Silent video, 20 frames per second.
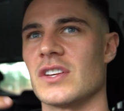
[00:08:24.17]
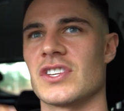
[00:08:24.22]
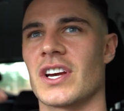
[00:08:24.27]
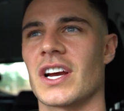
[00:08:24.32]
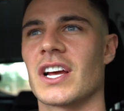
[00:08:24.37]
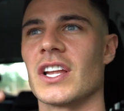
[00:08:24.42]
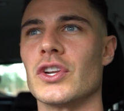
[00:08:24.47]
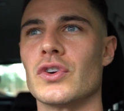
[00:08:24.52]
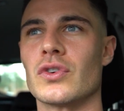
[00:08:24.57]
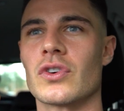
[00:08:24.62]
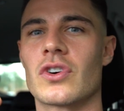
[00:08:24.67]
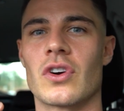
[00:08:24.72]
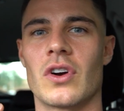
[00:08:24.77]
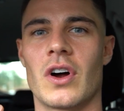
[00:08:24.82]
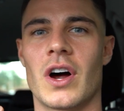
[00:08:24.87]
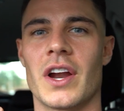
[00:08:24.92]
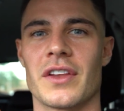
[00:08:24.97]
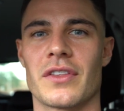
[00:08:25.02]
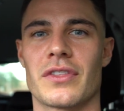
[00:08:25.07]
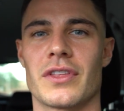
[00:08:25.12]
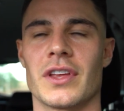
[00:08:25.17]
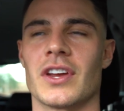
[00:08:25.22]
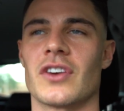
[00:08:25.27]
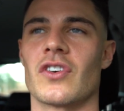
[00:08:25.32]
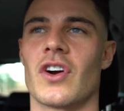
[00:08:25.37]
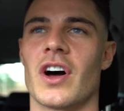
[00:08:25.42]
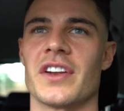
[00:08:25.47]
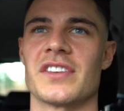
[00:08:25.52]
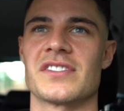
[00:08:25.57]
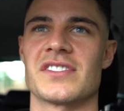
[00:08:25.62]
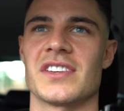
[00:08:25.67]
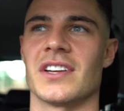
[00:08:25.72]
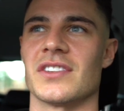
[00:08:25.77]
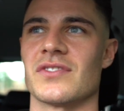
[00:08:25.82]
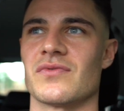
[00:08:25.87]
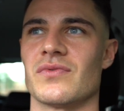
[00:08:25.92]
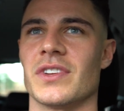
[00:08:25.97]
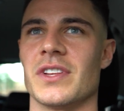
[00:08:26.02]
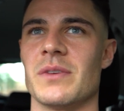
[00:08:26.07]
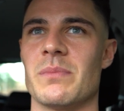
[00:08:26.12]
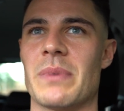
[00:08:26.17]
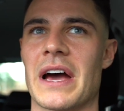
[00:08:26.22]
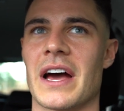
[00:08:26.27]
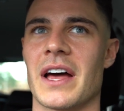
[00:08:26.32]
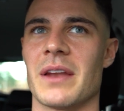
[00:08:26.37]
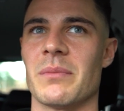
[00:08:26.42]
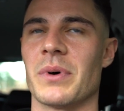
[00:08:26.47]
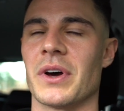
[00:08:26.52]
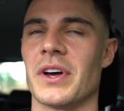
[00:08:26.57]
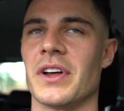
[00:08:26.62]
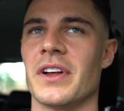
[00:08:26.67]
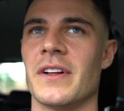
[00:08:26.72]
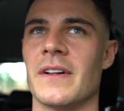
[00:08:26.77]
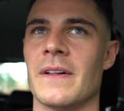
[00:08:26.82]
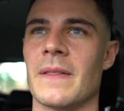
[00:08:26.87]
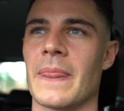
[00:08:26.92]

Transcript: It's like a little grinder thing. Grinder sounds really bad, but